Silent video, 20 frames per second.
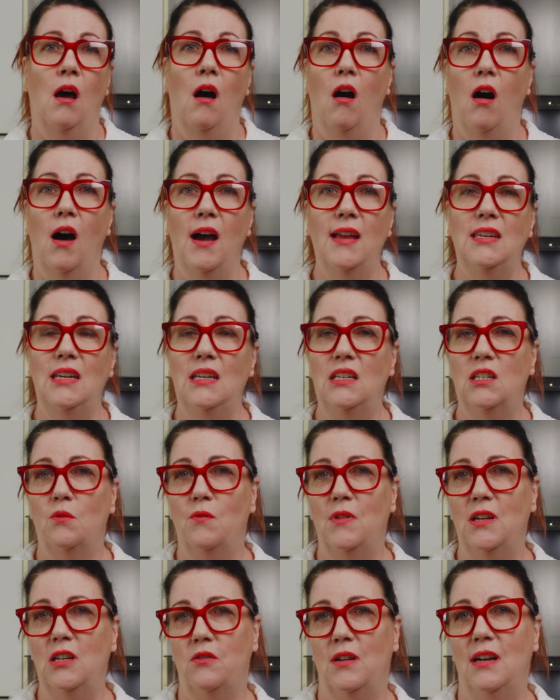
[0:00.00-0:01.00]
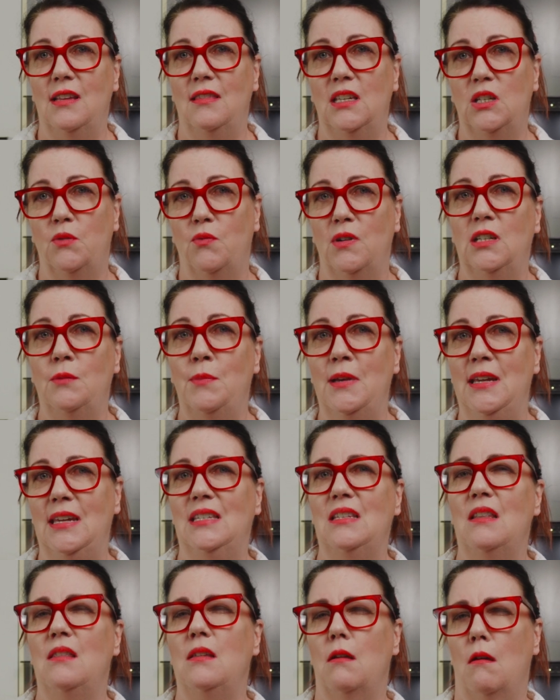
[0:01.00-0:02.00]
I need to reiterate, this recipe
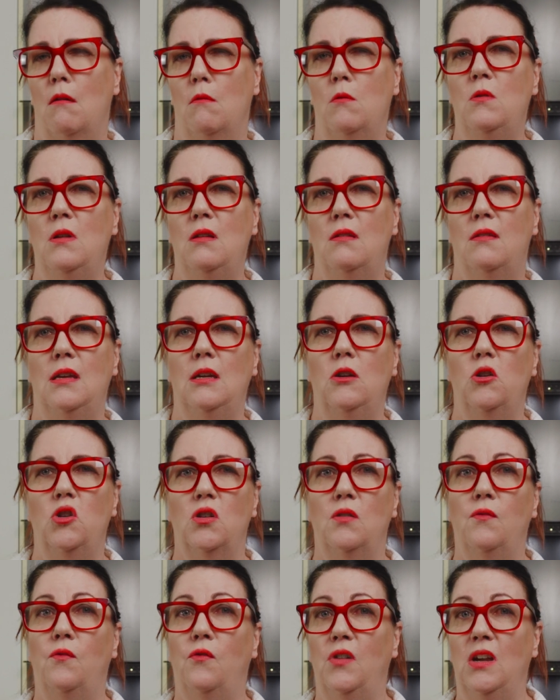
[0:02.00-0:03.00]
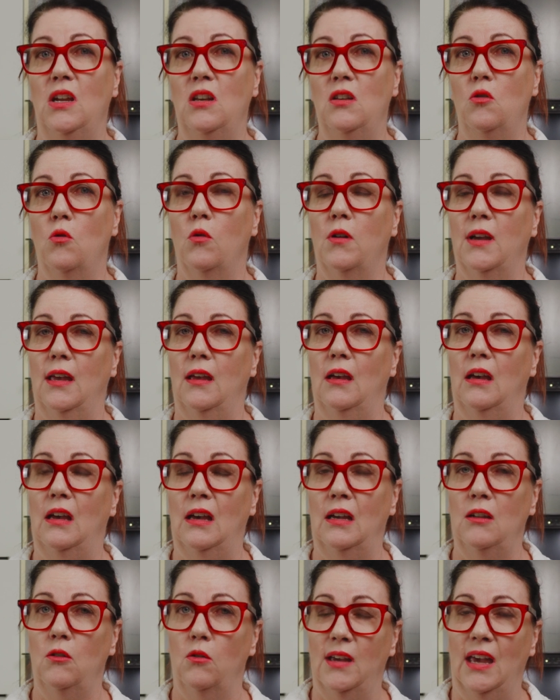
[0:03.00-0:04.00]
isn't the only thing you should feed your
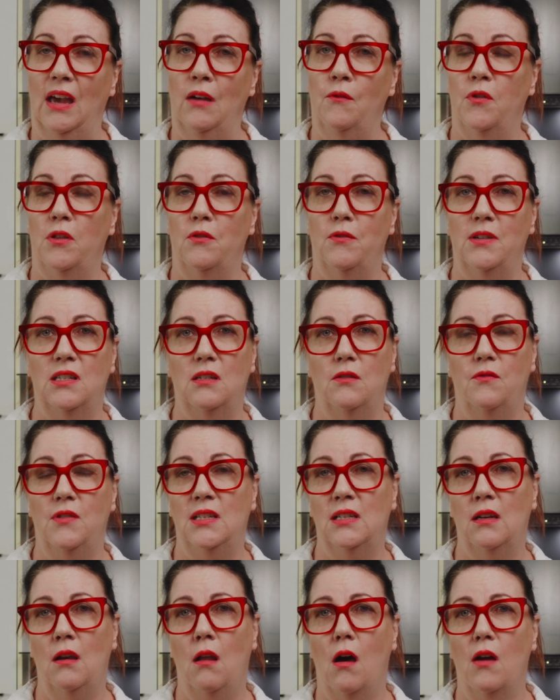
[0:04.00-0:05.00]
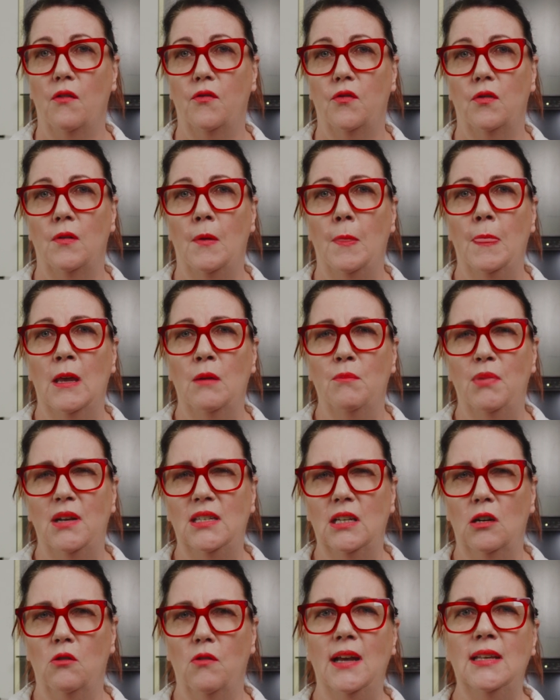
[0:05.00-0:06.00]
cat for the rest of its life. But
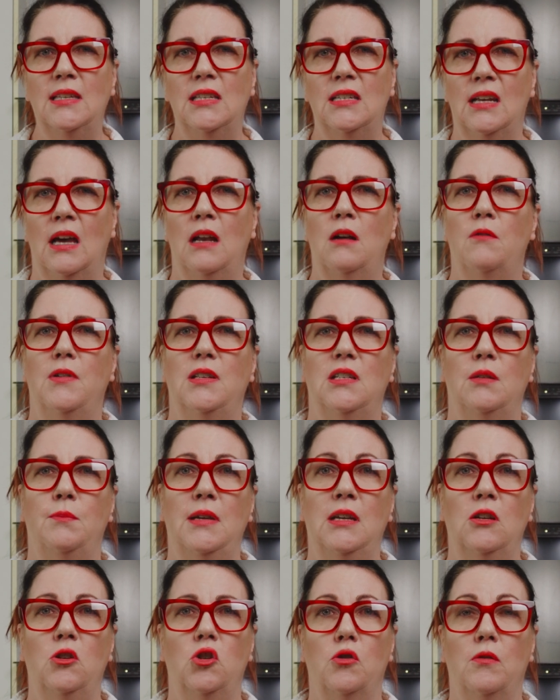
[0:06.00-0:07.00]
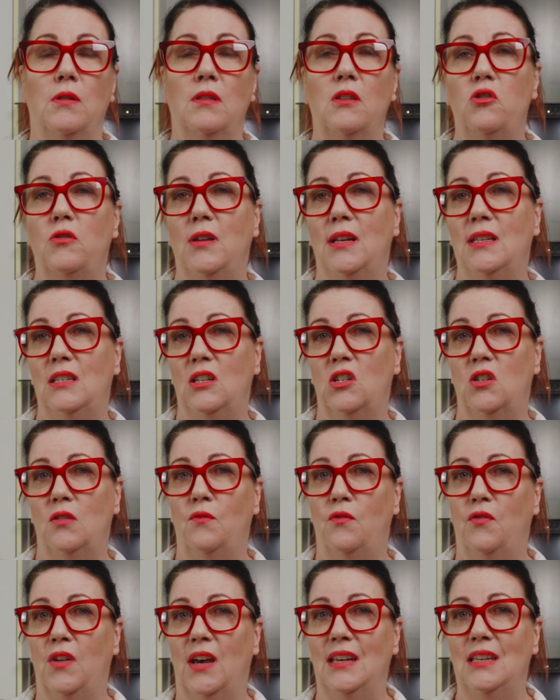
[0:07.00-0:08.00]
it's a great starter recipe during the transition
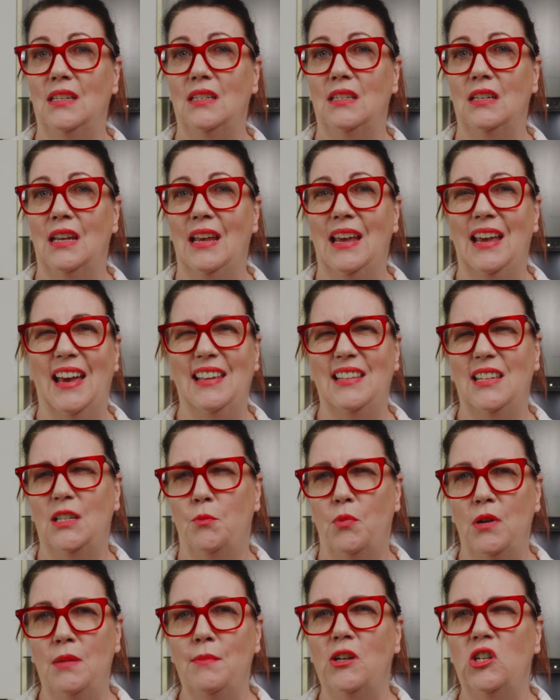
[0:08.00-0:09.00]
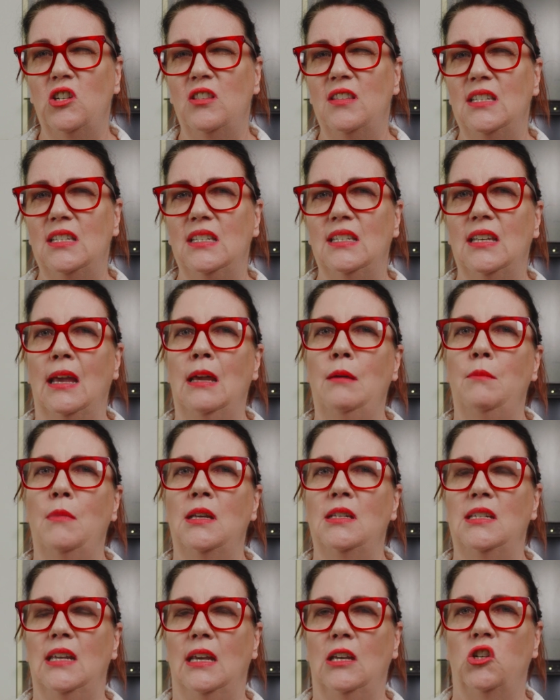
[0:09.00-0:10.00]
phase, as it's pretty much the same
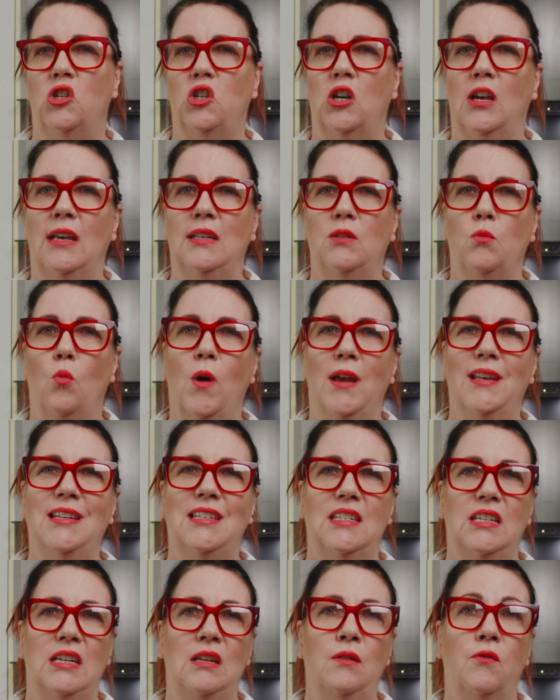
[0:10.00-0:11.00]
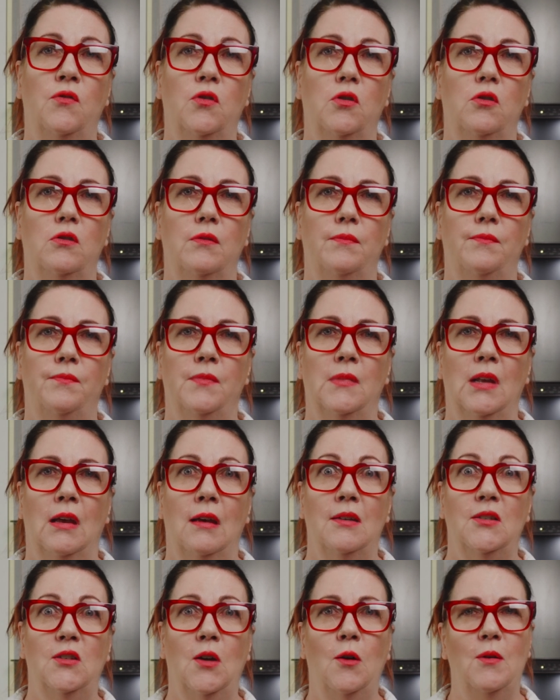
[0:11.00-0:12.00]
texture as wet tin food.
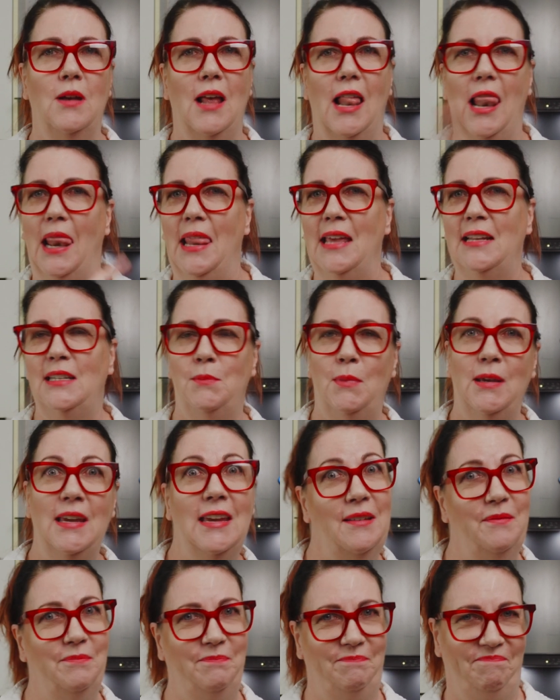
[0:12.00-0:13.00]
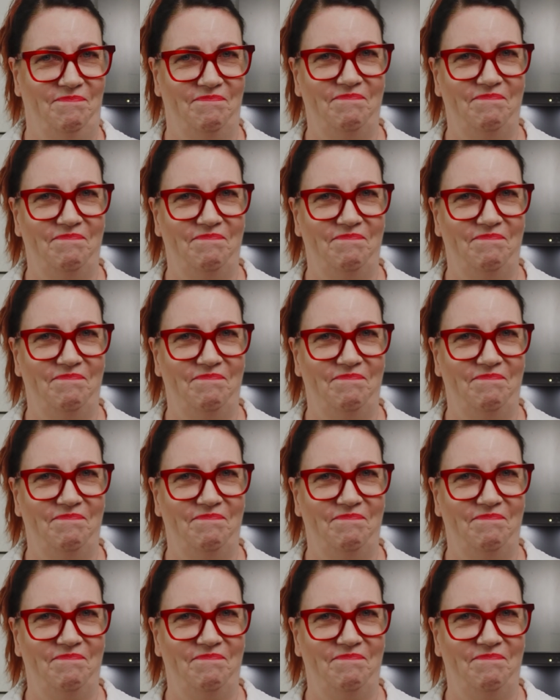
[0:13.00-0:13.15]
So let's begin.